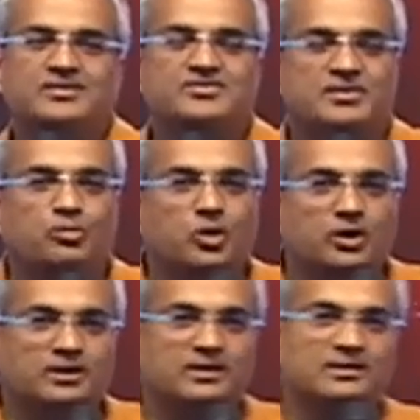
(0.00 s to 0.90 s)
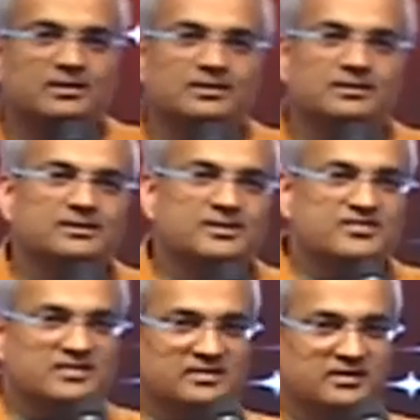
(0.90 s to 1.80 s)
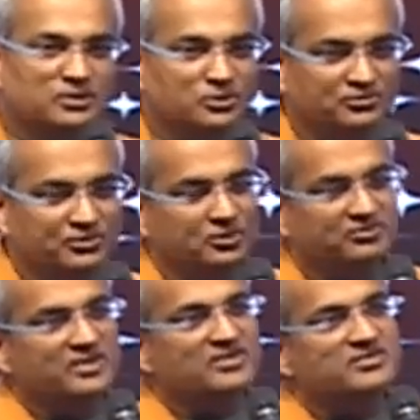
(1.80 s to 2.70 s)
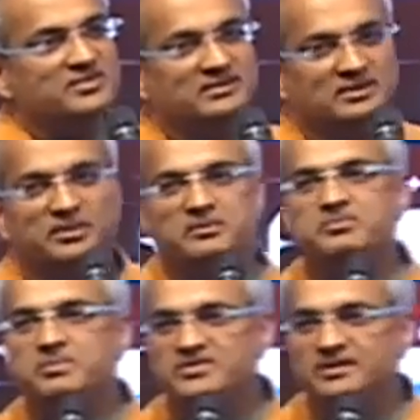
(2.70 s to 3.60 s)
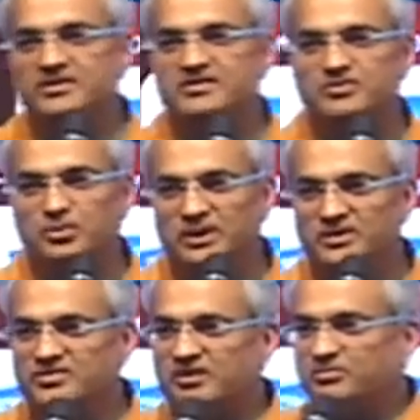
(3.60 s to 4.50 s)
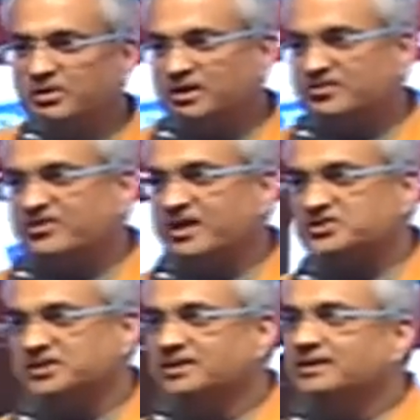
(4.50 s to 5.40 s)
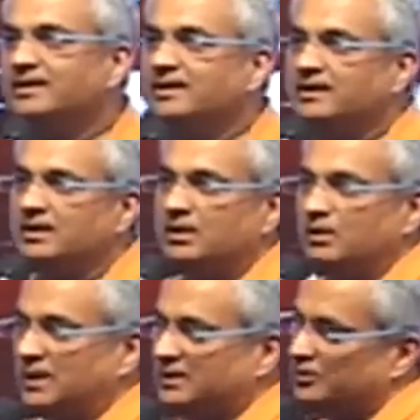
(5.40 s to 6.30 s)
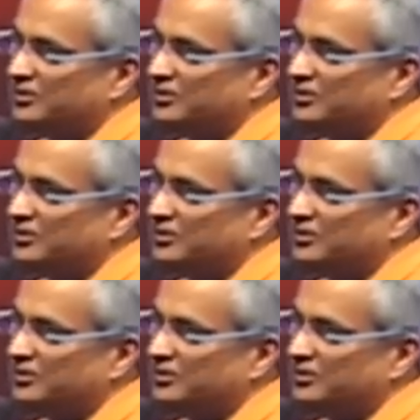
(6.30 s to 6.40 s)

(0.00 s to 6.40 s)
somewhat incendiary to a few of us. And the premise basically says winners have product strategy, while